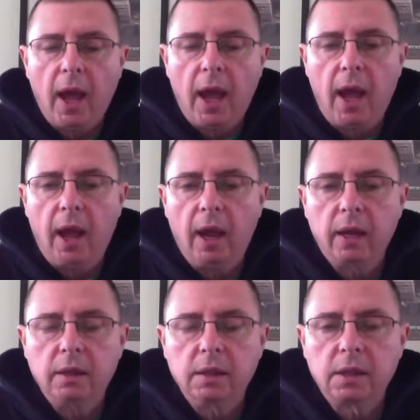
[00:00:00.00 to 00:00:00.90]

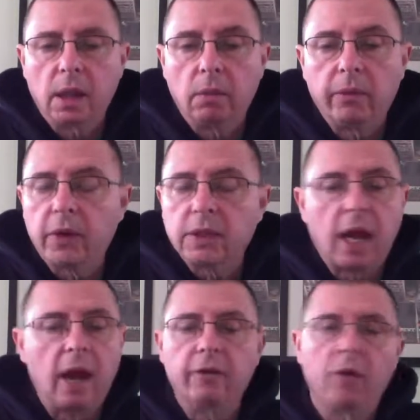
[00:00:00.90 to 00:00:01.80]
And some of us
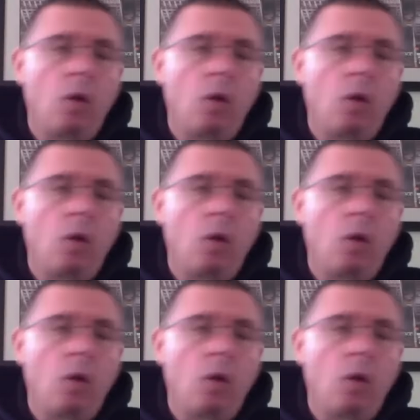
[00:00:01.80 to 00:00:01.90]
have